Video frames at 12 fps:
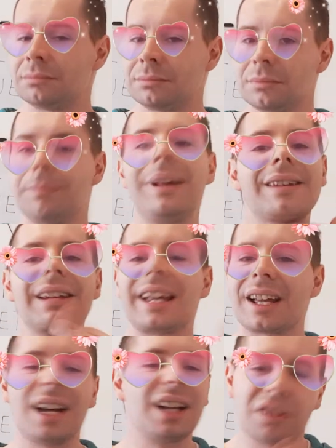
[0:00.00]
Means
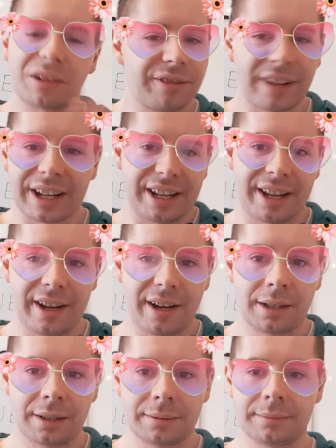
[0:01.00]
like, I don't fucking care.
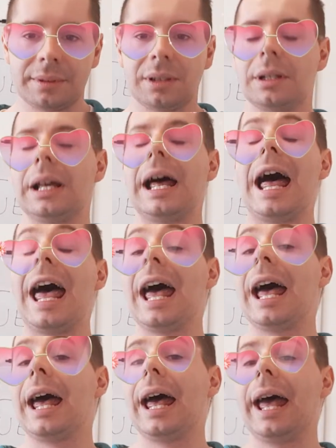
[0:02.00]

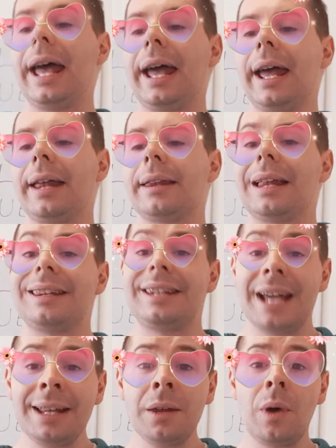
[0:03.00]
And the
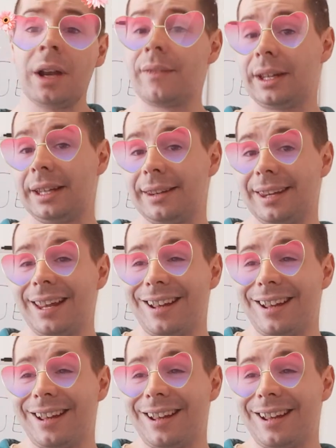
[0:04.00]
other one that it's,